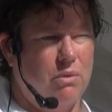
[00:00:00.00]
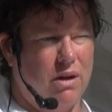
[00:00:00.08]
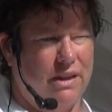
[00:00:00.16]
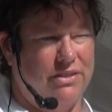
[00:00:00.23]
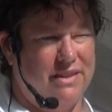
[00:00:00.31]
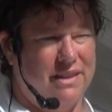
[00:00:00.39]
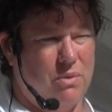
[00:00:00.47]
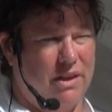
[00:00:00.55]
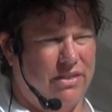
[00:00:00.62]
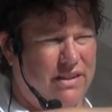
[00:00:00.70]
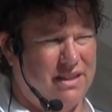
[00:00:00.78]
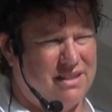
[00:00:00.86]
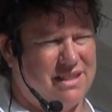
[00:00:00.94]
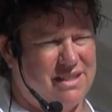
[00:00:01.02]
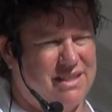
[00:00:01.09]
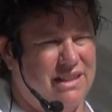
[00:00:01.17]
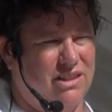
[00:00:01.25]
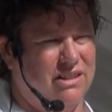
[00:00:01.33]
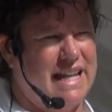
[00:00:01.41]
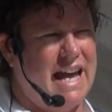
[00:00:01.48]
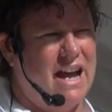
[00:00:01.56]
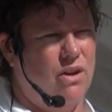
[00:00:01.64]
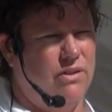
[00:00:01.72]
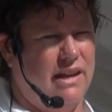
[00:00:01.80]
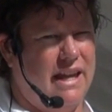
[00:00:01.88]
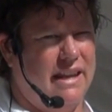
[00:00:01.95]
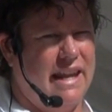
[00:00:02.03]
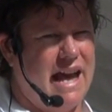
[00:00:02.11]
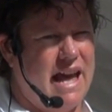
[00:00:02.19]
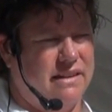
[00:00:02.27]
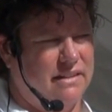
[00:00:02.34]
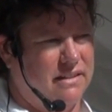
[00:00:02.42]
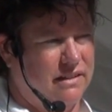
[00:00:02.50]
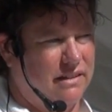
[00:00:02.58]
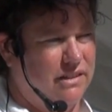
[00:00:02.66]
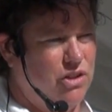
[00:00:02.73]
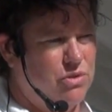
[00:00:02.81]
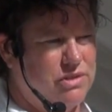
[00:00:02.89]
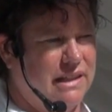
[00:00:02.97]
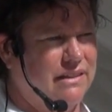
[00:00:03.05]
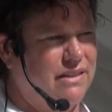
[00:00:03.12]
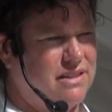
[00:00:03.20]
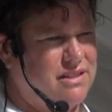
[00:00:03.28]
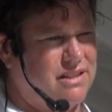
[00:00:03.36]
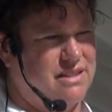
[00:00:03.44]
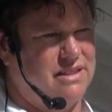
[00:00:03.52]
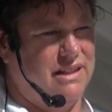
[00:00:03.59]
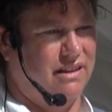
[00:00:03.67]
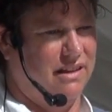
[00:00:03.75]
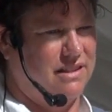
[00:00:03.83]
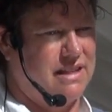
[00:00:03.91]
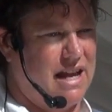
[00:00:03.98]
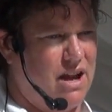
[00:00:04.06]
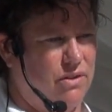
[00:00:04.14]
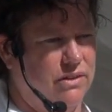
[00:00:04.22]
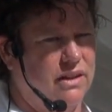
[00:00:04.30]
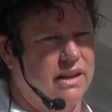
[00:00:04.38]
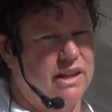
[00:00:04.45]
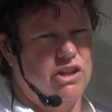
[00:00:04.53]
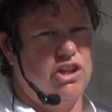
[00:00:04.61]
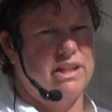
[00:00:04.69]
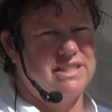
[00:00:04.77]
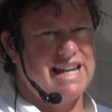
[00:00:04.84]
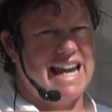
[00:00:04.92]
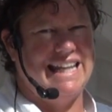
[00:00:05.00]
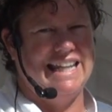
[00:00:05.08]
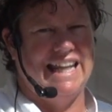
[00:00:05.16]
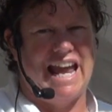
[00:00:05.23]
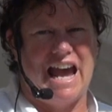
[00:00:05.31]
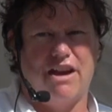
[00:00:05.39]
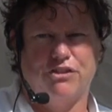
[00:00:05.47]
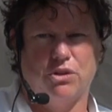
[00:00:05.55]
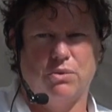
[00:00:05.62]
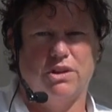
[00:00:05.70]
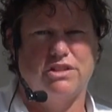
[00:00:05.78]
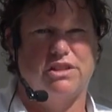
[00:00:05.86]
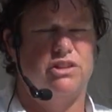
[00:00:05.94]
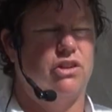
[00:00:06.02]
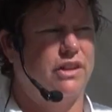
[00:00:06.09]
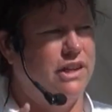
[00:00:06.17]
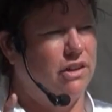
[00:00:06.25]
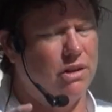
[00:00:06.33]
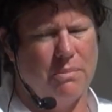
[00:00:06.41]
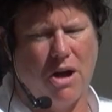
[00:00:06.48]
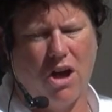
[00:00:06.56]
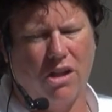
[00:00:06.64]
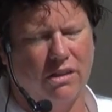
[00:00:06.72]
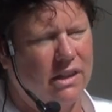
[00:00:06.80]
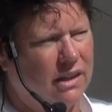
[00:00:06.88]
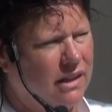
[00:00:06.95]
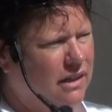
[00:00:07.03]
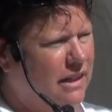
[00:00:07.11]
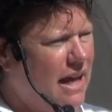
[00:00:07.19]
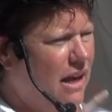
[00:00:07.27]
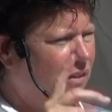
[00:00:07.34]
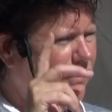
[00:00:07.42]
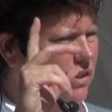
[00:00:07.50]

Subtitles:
you want. You want this to seal down and not using this to seal it down. You can tighten it afterwards, and you'll hear them all kind of